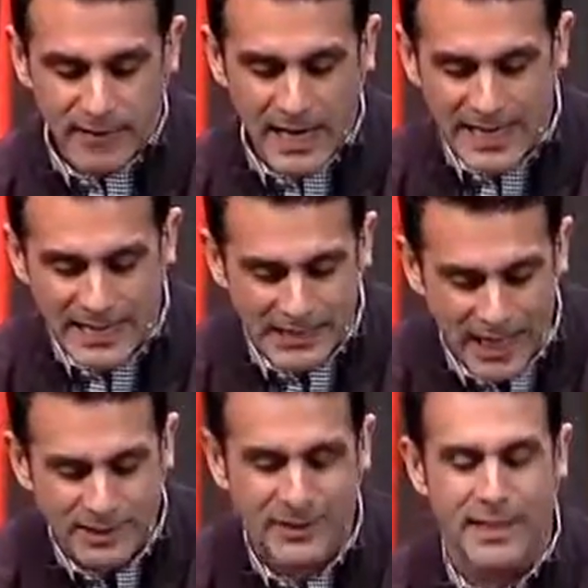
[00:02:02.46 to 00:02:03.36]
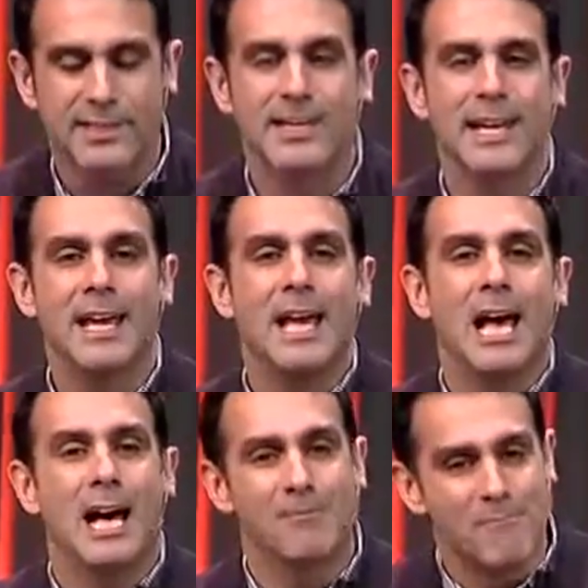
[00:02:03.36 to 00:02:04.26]
And he does this
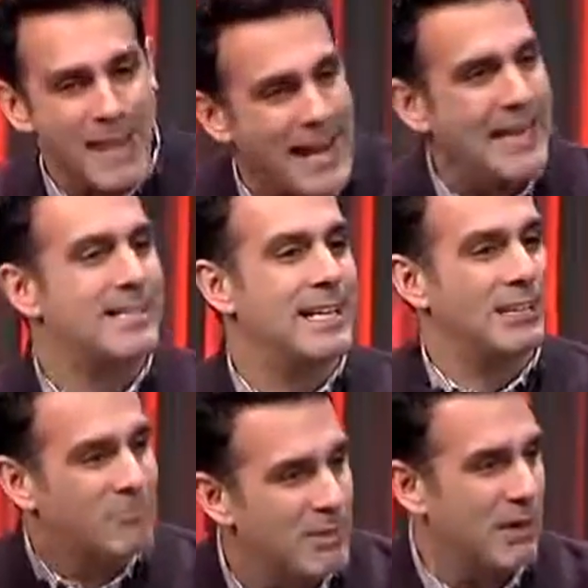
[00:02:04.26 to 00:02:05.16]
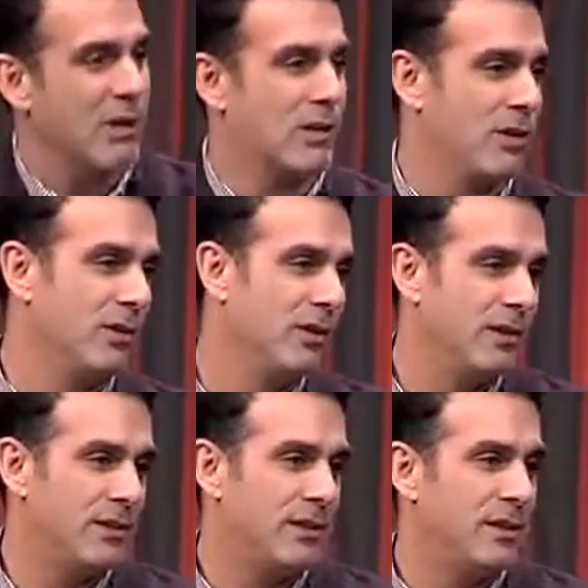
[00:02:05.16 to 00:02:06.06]
amazing miracle
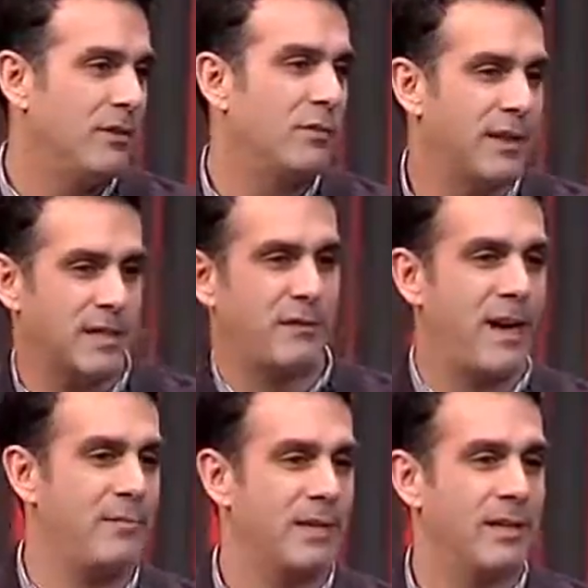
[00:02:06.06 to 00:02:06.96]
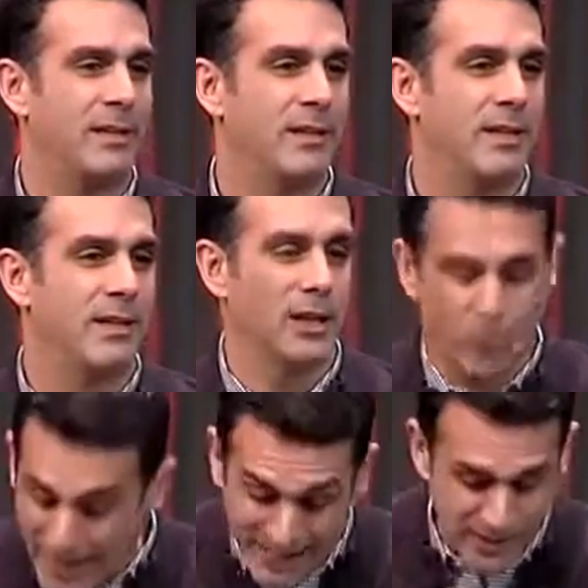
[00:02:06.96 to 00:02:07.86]
for this family, the
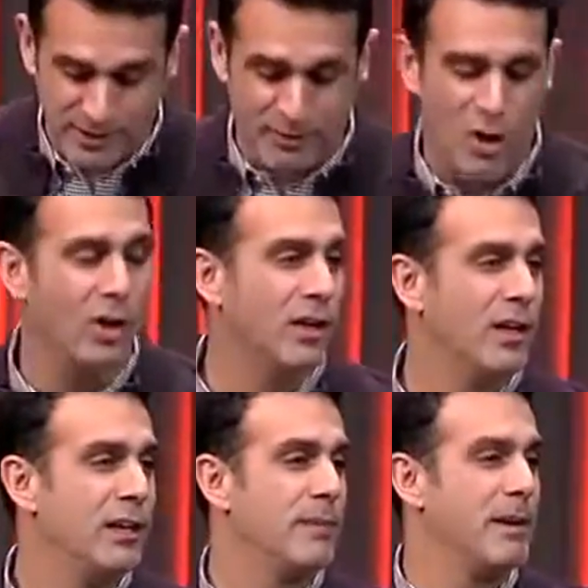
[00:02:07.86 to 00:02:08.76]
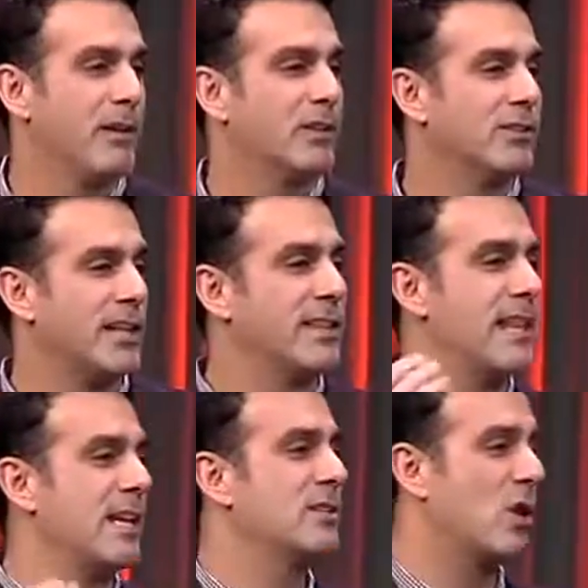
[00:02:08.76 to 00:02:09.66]
greatest of all the miracles, other
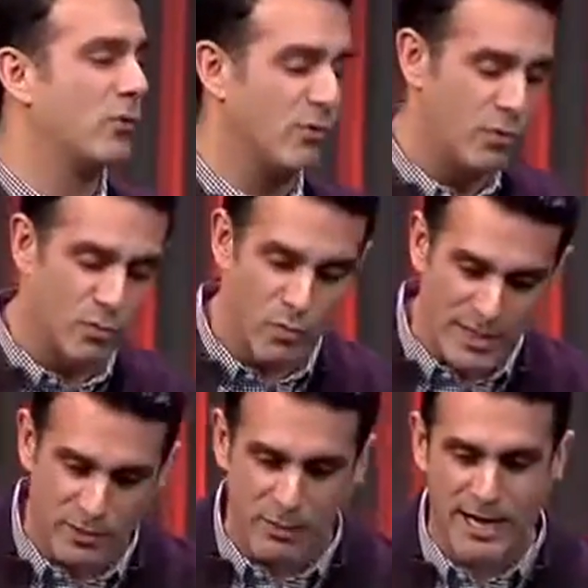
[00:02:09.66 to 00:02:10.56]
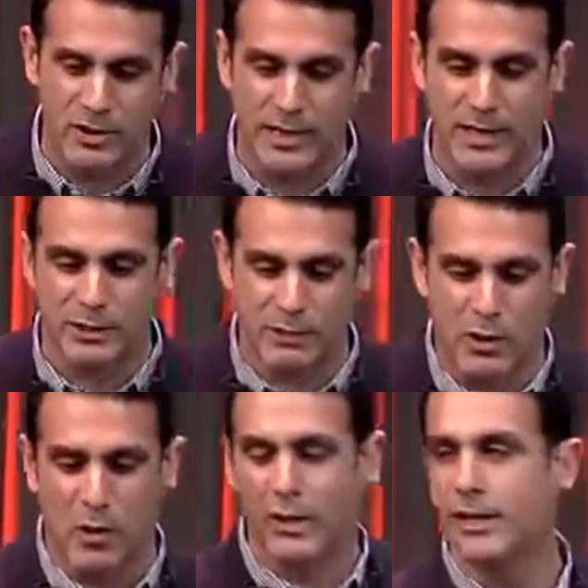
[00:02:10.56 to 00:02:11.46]
than his own resurrection that is
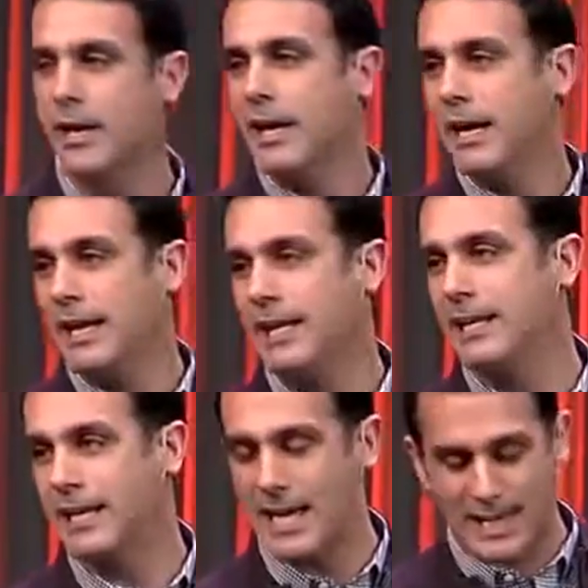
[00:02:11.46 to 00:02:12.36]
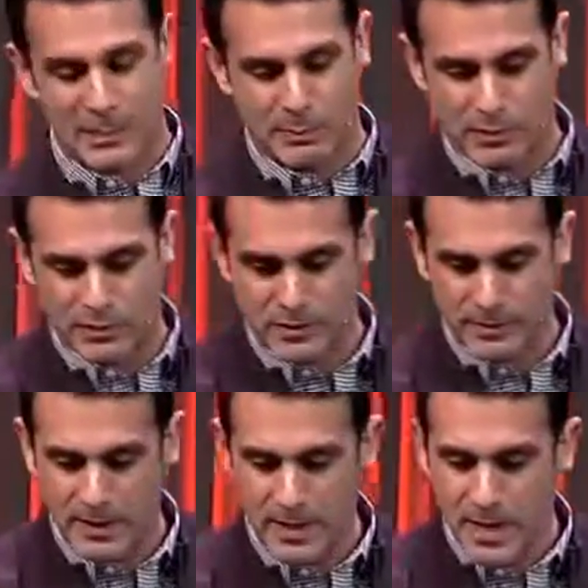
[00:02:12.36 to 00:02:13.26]
recorded in the Gospels.
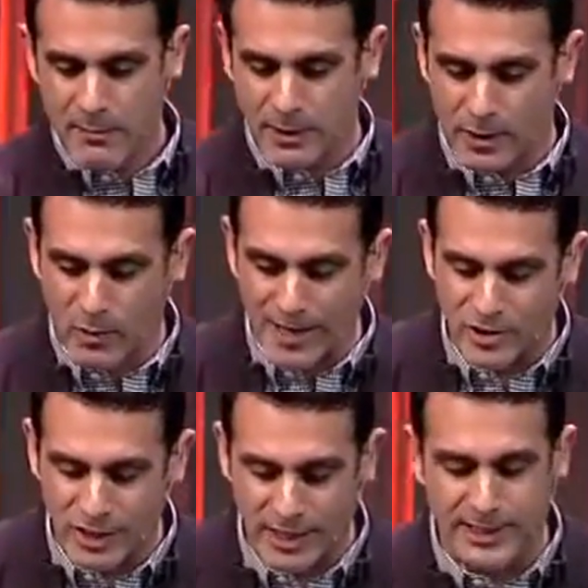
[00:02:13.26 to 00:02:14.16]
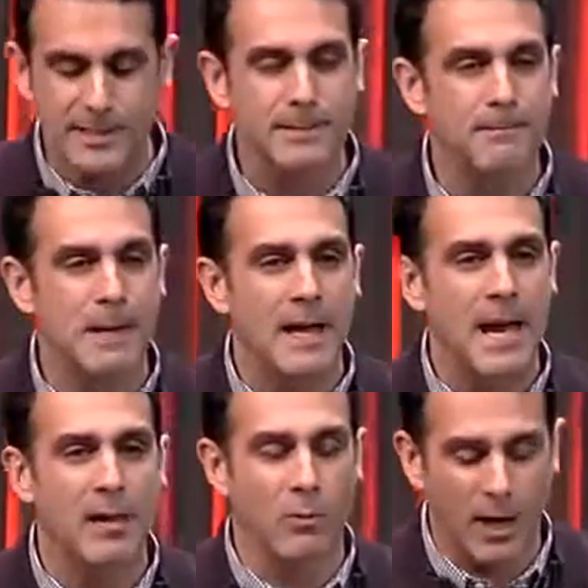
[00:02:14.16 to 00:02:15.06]
But the question is,
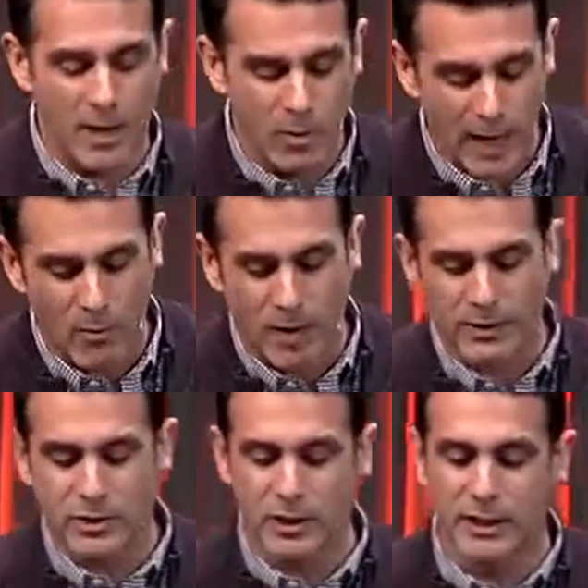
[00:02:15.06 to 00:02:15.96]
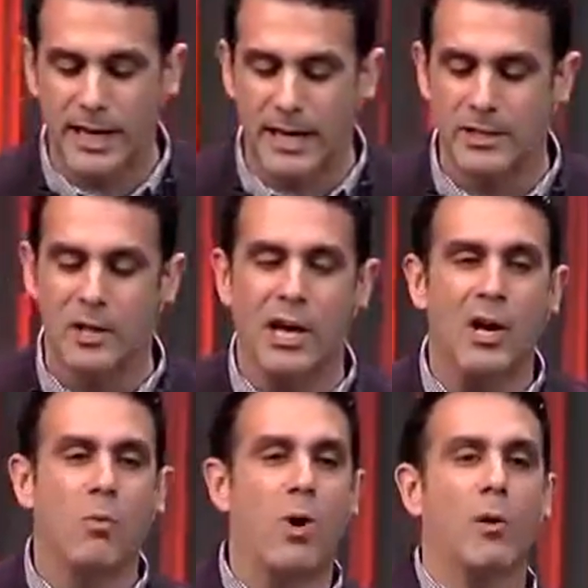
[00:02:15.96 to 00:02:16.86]
and the one, what I want us to look at is,
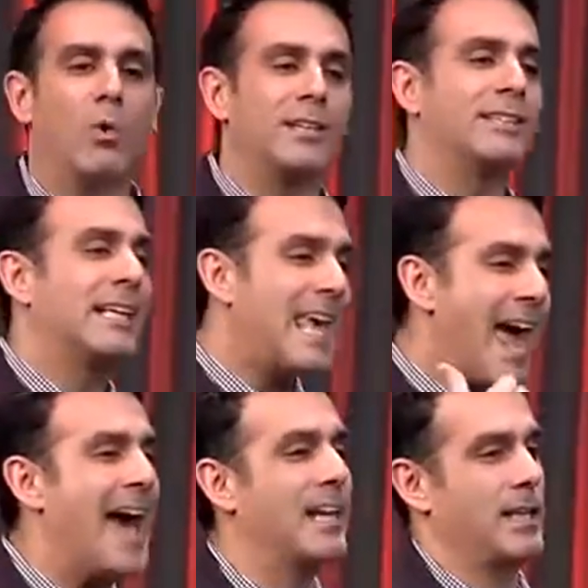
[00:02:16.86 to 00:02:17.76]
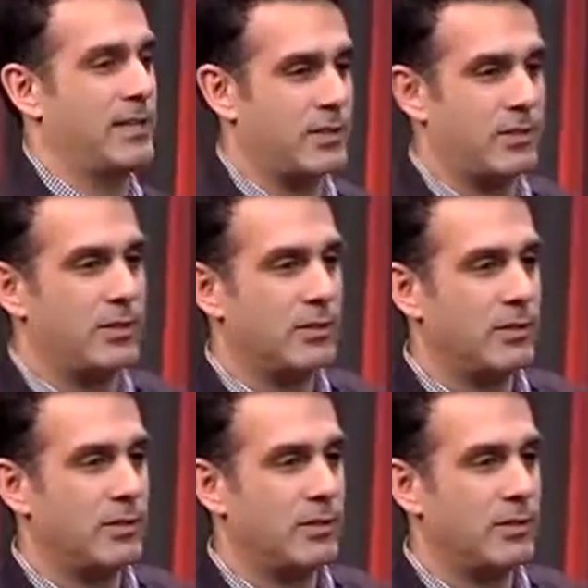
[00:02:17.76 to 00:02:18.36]
what was the catalyst